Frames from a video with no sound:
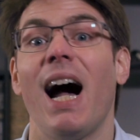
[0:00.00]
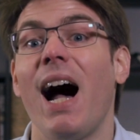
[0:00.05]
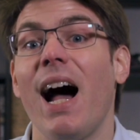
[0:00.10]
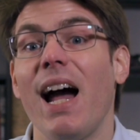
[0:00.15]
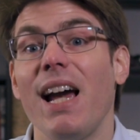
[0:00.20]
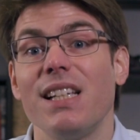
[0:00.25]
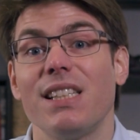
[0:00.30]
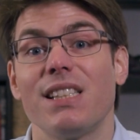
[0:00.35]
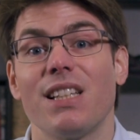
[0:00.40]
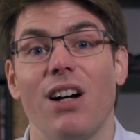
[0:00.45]
the
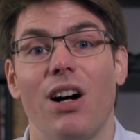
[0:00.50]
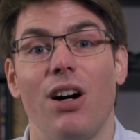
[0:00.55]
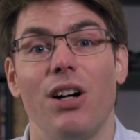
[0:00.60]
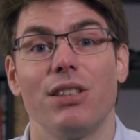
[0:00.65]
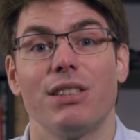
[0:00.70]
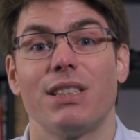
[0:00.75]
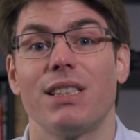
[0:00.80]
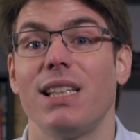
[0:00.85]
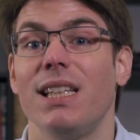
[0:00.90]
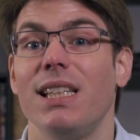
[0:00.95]
highest
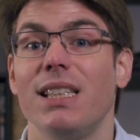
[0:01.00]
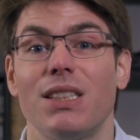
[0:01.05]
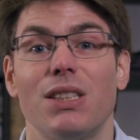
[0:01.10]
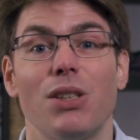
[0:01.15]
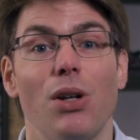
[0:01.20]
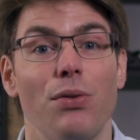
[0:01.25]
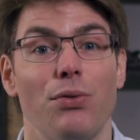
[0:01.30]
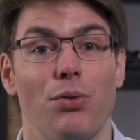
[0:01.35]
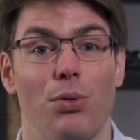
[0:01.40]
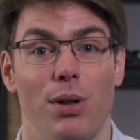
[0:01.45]
cost in
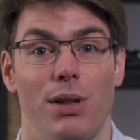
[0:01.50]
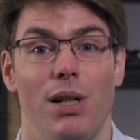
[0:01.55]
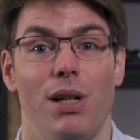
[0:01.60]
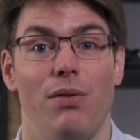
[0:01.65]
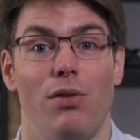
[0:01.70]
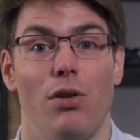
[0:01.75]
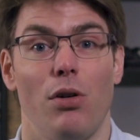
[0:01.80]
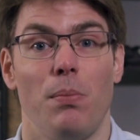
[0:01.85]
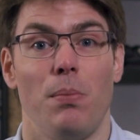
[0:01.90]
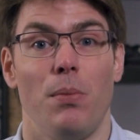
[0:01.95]
software
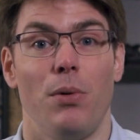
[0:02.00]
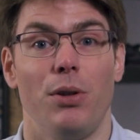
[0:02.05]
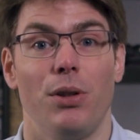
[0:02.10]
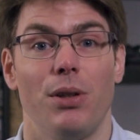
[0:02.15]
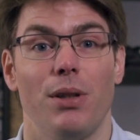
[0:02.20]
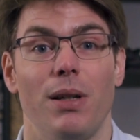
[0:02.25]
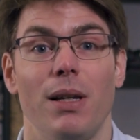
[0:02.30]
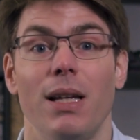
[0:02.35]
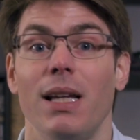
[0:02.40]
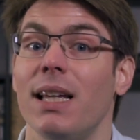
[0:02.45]

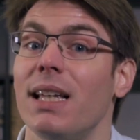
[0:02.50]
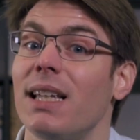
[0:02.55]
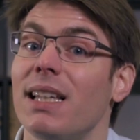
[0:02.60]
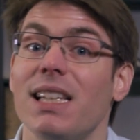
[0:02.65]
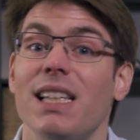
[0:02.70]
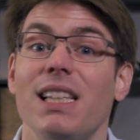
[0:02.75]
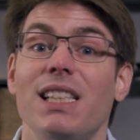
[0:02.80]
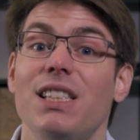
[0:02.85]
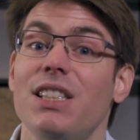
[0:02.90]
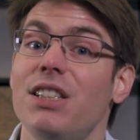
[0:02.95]
development
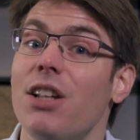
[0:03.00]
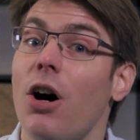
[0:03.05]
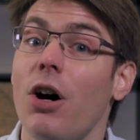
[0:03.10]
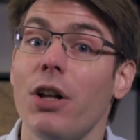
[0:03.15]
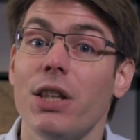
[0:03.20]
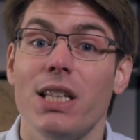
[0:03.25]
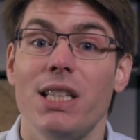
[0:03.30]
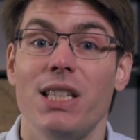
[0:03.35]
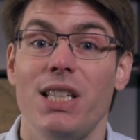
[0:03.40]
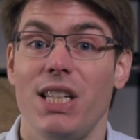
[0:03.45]
is
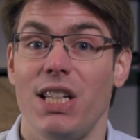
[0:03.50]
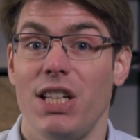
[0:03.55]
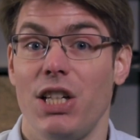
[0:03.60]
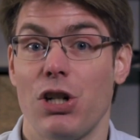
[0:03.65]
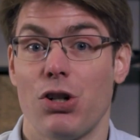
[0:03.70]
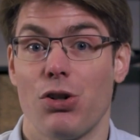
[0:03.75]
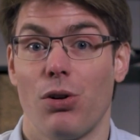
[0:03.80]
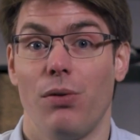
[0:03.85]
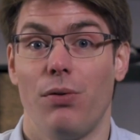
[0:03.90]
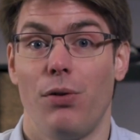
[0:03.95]
not in
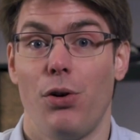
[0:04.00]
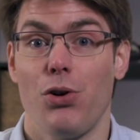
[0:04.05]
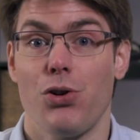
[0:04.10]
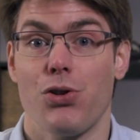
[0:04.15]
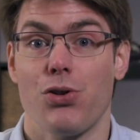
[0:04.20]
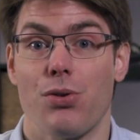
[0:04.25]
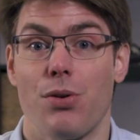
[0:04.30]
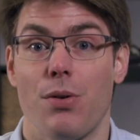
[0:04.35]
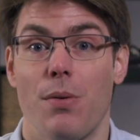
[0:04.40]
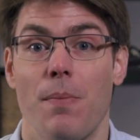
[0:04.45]
the initial
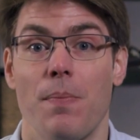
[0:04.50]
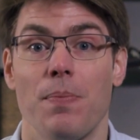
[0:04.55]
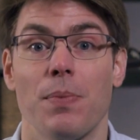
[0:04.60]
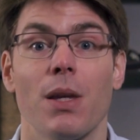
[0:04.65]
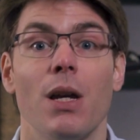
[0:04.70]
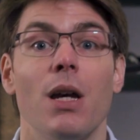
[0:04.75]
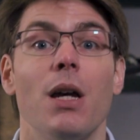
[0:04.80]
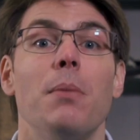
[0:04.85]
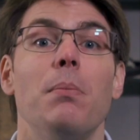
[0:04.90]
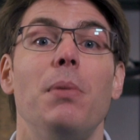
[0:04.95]
version,
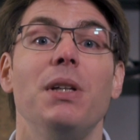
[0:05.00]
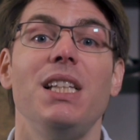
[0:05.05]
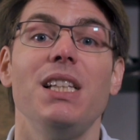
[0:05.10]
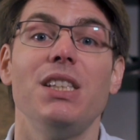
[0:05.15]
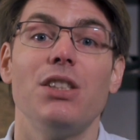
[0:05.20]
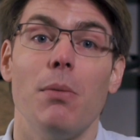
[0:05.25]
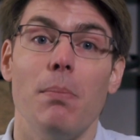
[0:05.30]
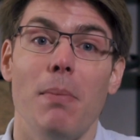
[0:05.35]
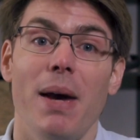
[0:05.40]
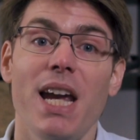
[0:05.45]

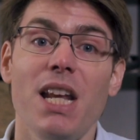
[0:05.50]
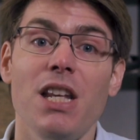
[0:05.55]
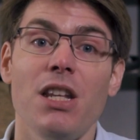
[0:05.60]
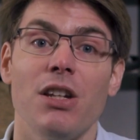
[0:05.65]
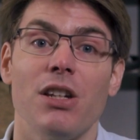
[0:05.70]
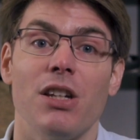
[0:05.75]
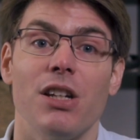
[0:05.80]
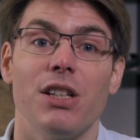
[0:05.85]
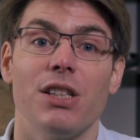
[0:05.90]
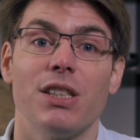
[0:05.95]
but in the
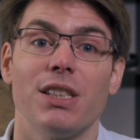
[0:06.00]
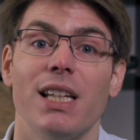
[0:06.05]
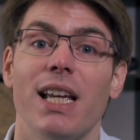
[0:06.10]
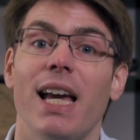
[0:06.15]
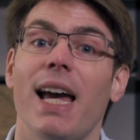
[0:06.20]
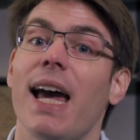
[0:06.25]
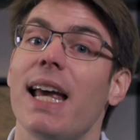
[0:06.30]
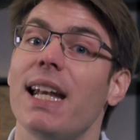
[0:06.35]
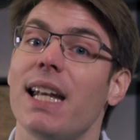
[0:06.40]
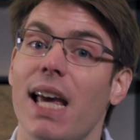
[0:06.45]

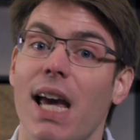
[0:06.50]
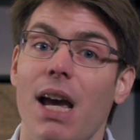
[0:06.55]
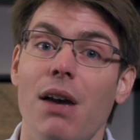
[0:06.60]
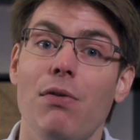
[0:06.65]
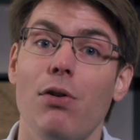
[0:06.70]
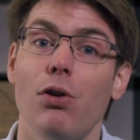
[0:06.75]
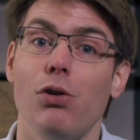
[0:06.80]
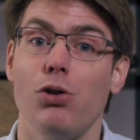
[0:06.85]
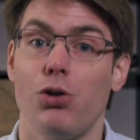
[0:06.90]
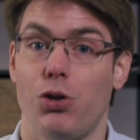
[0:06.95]
maintenance and
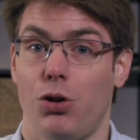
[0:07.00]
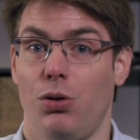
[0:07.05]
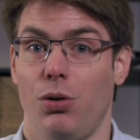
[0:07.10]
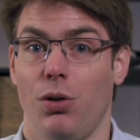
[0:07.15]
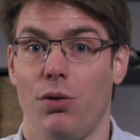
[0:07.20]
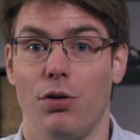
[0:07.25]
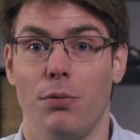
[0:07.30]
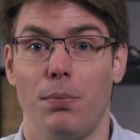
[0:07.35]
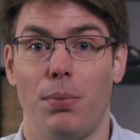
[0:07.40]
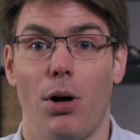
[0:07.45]

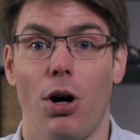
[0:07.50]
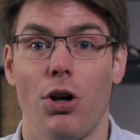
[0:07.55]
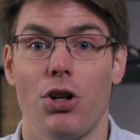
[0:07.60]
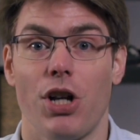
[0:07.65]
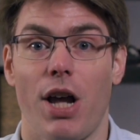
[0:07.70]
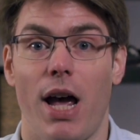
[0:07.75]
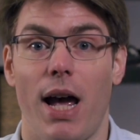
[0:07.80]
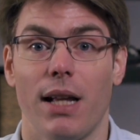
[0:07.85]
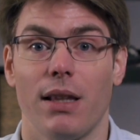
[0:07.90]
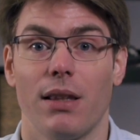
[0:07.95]
evolution of a
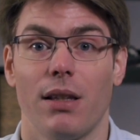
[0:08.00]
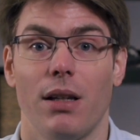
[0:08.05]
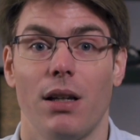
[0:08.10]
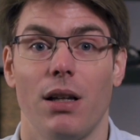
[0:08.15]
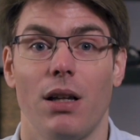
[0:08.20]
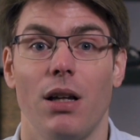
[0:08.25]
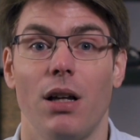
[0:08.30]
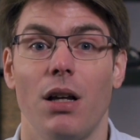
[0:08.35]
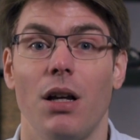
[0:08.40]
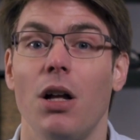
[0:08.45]
project.
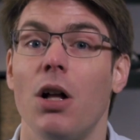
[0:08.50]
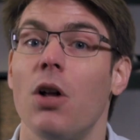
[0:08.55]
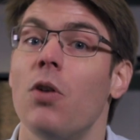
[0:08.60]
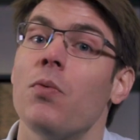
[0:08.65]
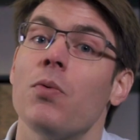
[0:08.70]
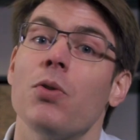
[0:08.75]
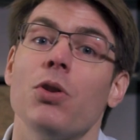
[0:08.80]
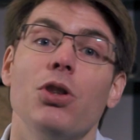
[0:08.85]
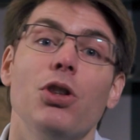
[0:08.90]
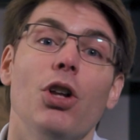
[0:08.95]

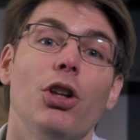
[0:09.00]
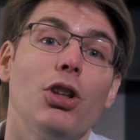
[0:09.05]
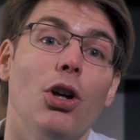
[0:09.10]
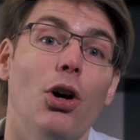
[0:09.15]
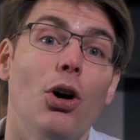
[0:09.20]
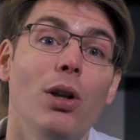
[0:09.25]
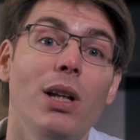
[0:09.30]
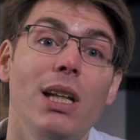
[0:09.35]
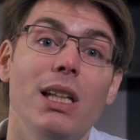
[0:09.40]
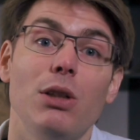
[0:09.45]

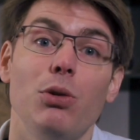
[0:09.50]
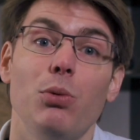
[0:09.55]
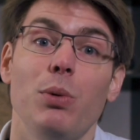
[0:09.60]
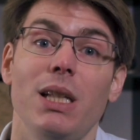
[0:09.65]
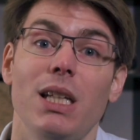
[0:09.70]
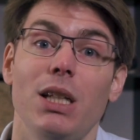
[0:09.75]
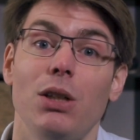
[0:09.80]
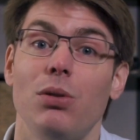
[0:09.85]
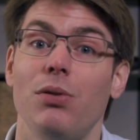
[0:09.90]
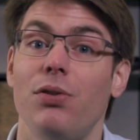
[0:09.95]
Not only do we